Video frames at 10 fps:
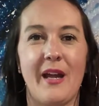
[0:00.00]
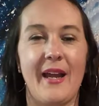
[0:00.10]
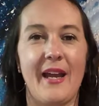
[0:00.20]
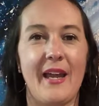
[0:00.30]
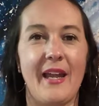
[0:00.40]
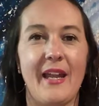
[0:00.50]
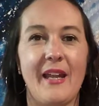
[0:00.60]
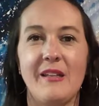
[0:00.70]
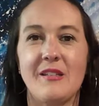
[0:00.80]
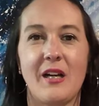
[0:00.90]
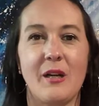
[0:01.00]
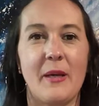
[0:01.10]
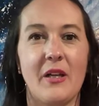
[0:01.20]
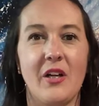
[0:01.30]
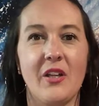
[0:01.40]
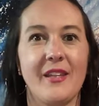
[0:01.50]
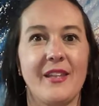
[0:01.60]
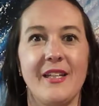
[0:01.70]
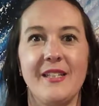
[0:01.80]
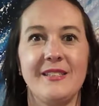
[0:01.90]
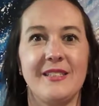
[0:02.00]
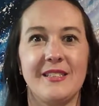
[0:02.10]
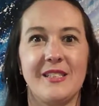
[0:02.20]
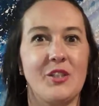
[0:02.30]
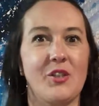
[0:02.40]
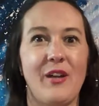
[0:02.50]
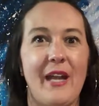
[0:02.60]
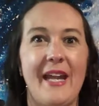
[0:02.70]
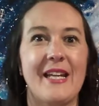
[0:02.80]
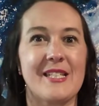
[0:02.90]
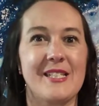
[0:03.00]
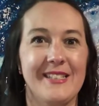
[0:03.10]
I talk about all the things to create.